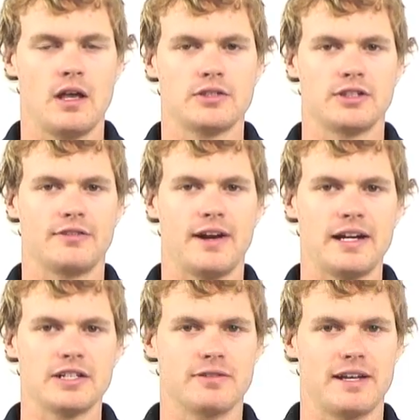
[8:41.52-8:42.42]
So the
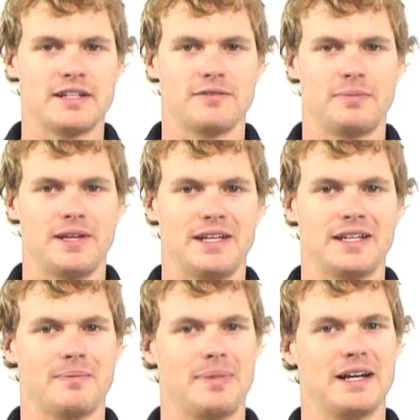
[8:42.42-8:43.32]
radius will end up
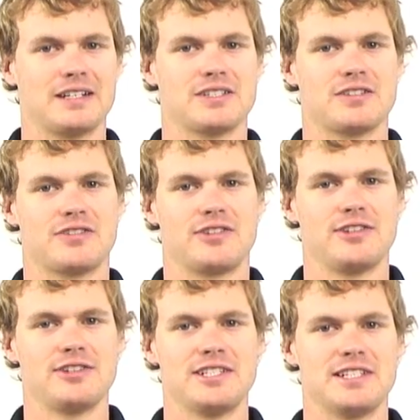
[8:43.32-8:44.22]
being about
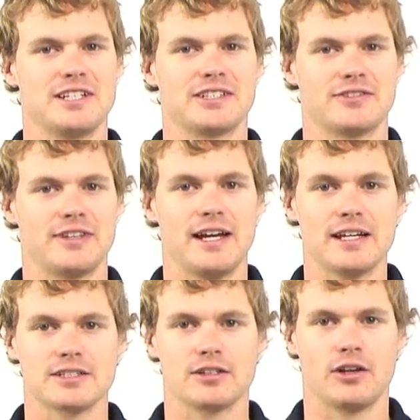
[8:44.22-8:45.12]

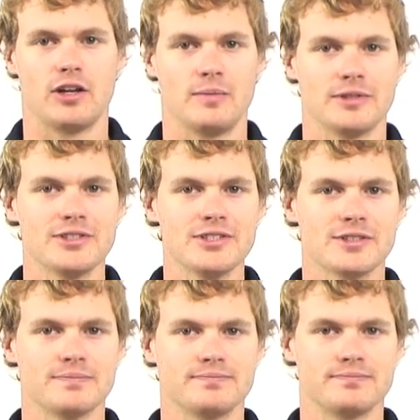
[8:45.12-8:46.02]
36,000
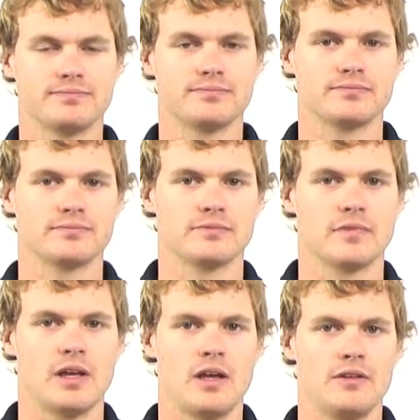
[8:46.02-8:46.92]
kilometres
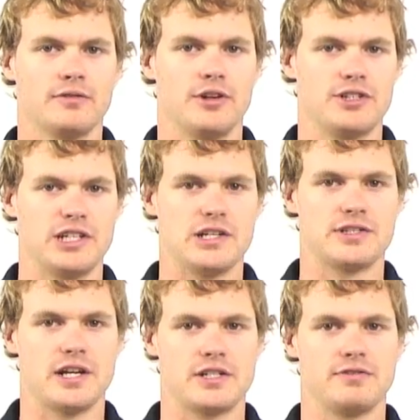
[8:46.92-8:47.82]
for a
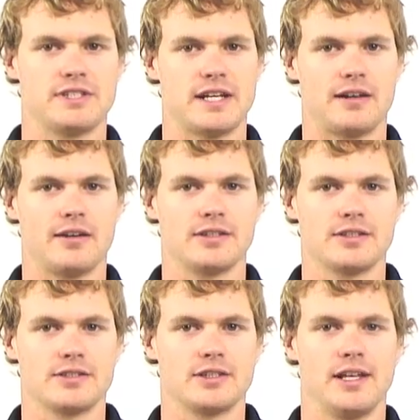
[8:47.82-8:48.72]
geostationary satellite.
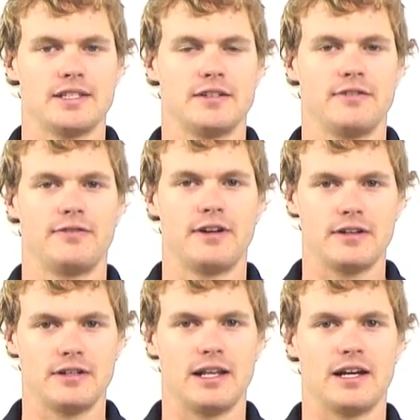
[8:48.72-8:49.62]
So that's a
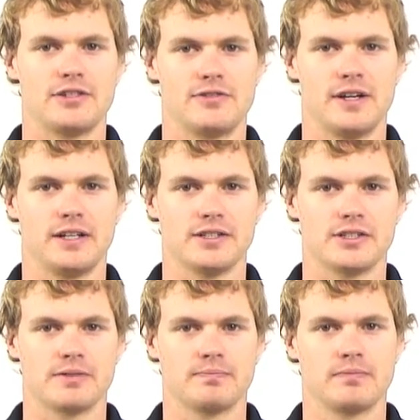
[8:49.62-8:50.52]
very large
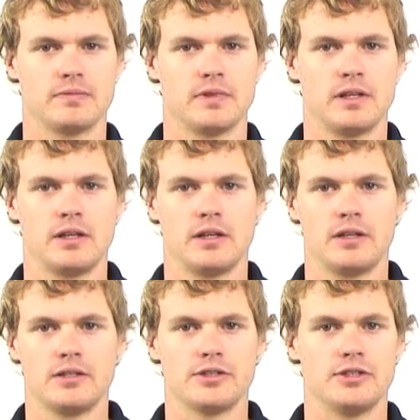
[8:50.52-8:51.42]
radius.
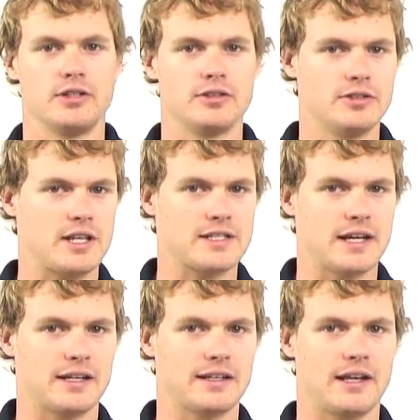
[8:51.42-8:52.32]
So you can do these
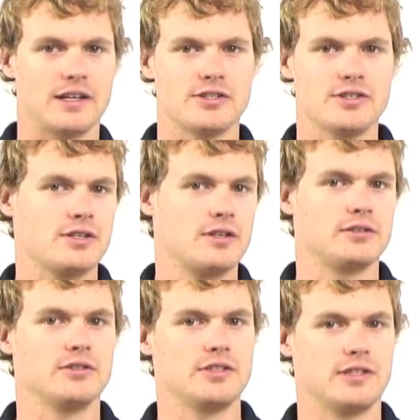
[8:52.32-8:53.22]
calculations
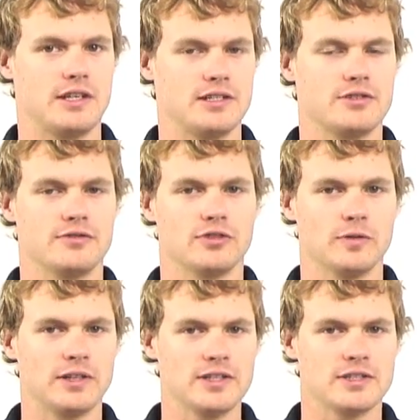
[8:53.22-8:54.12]
using these two
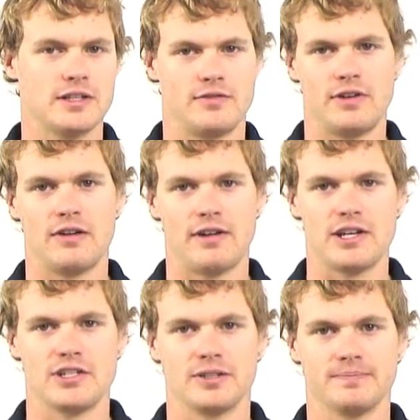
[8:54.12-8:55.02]
formulas and
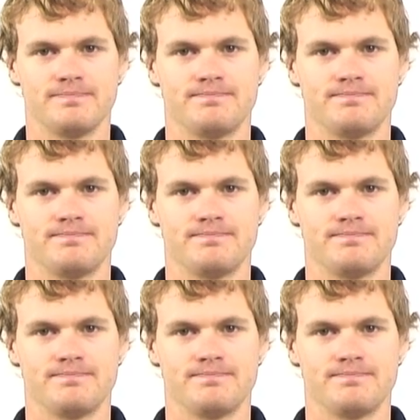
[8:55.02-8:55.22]
rearranging them.